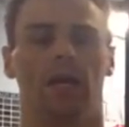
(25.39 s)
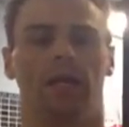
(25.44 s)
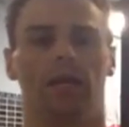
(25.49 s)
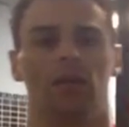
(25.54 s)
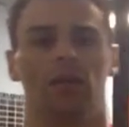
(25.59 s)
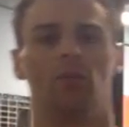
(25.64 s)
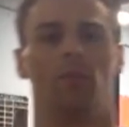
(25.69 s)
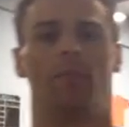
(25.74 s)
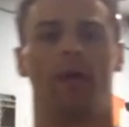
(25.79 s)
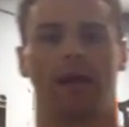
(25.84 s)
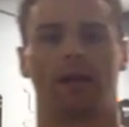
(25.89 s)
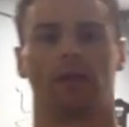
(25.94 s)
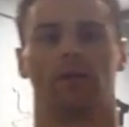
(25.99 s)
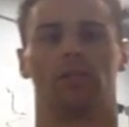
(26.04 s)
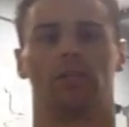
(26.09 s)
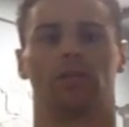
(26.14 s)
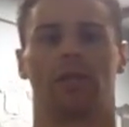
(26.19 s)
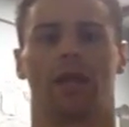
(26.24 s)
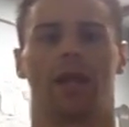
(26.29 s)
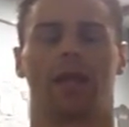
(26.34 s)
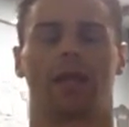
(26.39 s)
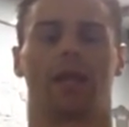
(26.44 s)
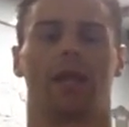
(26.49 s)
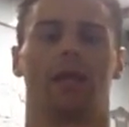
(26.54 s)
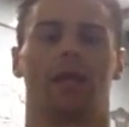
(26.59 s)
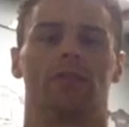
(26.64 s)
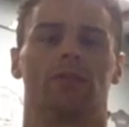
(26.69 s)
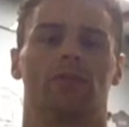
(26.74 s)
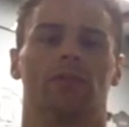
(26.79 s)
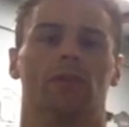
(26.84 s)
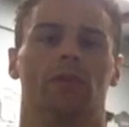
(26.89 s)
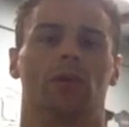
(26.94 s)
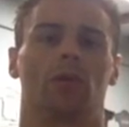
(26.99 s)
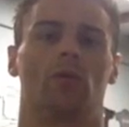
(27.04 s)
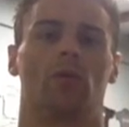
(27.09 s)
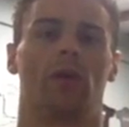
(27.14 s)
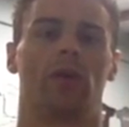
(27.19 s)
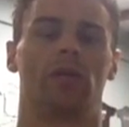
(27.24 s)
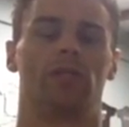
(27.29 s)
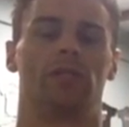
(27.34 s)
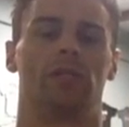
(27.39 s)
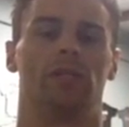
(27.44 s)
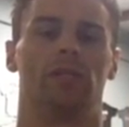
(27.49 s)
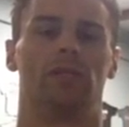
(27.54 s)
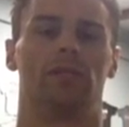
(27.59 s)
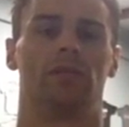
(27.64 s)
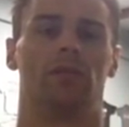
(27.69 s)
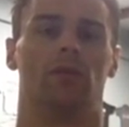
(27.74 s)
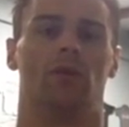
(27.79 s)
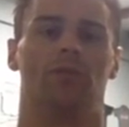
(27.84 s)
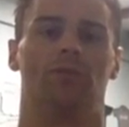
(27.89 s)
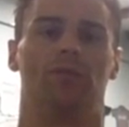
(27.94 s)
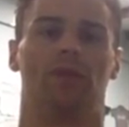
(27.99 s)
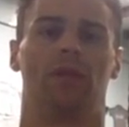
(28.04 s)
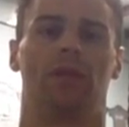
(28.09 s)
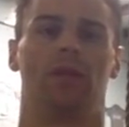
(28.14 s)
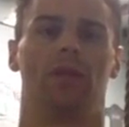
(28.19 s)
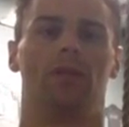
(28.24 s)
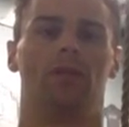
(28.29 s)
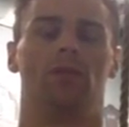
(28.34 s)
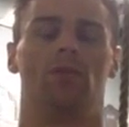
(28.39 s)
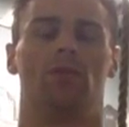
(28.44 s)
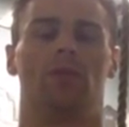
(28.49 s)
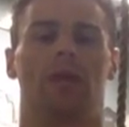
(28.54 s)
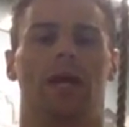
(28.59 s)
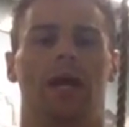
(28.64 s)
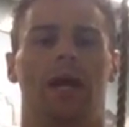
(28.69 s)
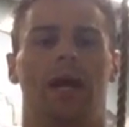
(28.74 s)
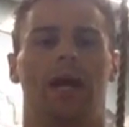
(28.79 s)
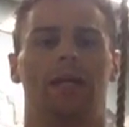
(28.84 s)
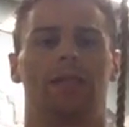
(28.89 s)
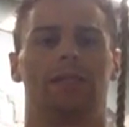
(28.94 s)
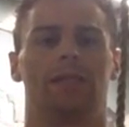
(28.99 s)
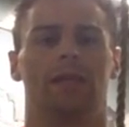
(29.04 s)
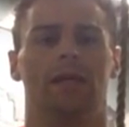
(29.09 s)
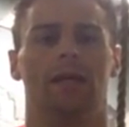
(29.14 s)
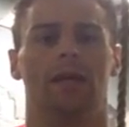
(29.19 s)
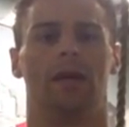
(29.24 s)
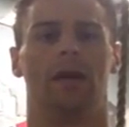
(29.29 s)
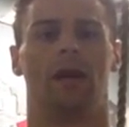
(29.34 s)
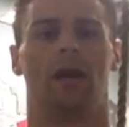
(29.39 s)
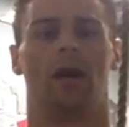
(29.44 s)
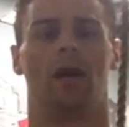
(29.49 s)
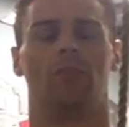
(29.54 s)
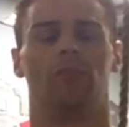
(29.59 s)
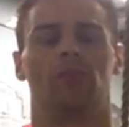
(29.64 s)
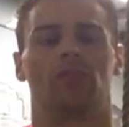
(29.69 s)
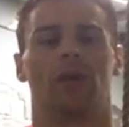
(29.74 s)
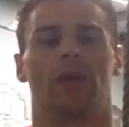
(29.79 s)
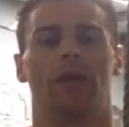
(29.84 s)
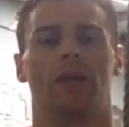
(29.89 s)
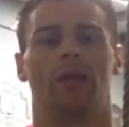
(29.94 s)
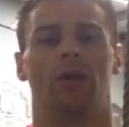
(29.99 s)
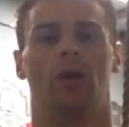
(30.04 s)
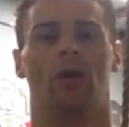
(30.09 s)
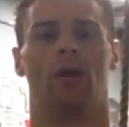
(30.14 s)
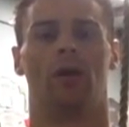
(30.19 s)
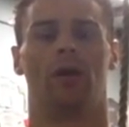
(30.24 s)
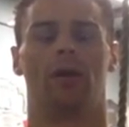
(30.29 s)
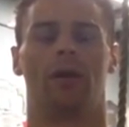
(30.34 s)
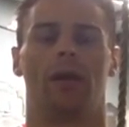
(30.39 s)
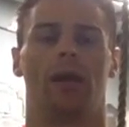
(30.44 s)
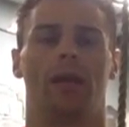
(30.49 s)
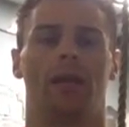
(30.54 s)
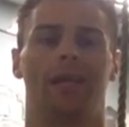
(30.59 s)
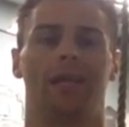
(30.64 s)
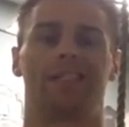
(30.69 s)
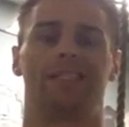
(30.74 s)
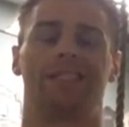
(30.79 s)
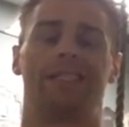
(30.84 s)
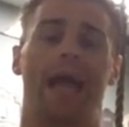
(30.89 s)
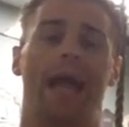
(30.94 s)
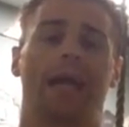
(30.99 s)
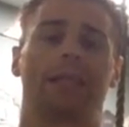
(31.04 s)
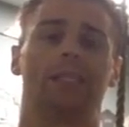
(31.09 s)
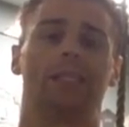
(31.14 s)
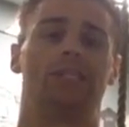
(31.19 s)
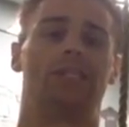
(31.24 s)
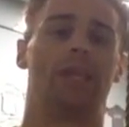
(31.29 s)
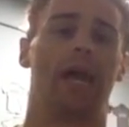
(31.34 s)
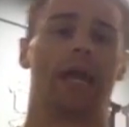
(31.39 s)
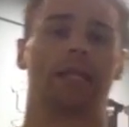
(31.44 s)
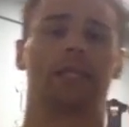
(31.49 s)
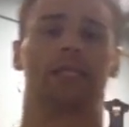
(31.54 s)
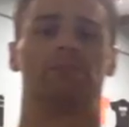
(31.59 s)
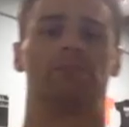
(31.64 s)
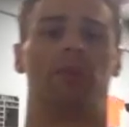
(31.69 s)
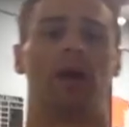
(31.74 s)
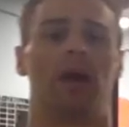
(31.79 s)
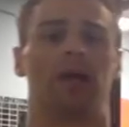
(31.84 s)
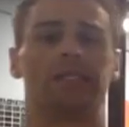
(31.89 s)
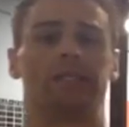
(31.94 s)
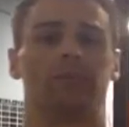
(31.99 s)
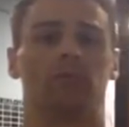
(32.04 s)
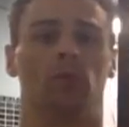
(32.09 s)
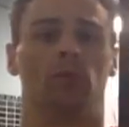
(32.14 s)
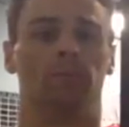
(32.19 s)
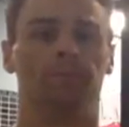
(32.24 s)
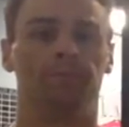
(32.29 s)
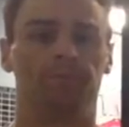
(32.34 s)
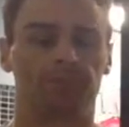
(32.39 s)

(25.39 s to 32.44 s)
getting you back on track, answering your questions, and hopefully getting you guys training hard and as stacked as jacked as possible.